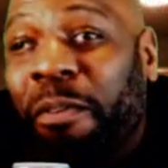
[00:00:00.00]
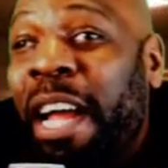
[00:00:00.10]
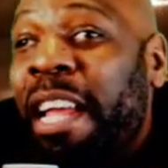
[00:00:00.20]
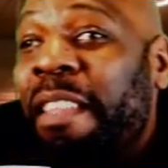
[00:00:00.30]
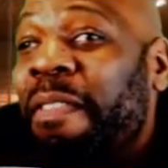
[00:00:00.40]

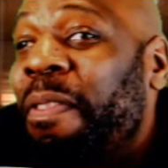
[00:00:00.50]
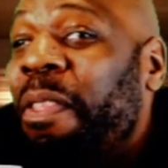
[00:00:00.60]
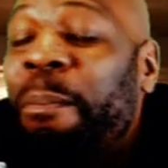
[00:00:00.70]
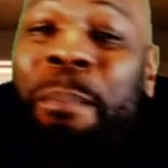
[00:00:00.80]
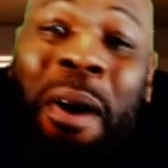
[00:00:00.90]

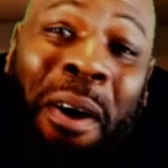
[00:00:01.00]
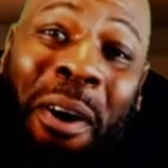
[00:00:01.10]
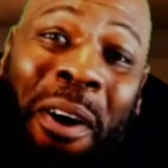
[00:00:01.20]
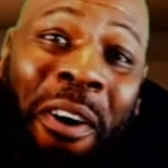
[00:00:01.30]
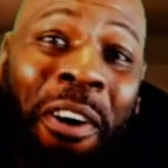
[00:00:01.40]
Run the
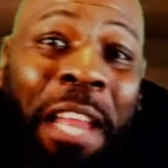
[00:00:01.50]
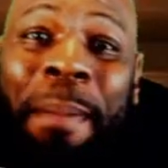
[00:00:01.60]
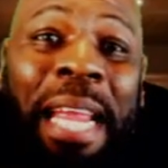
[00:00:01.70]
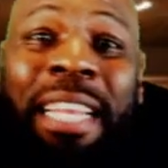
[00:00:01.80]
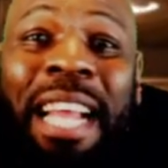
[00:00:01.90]
ball
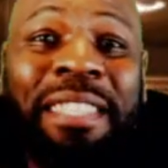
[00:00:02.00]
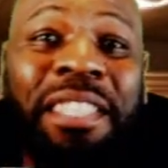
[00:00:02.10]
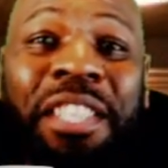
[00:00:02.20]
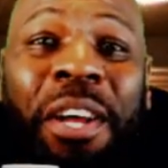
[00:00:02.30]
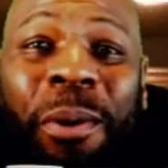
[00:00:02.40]
and make
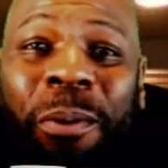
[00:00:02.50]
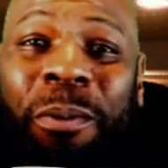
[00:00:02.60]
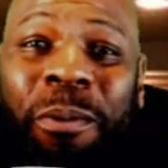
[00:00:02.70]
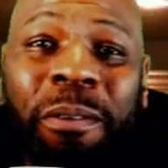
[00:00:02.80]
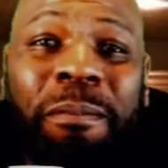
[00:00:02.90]
lots of
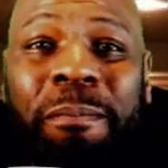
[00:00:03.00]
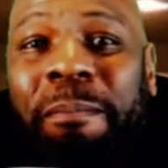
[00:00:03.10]
dough.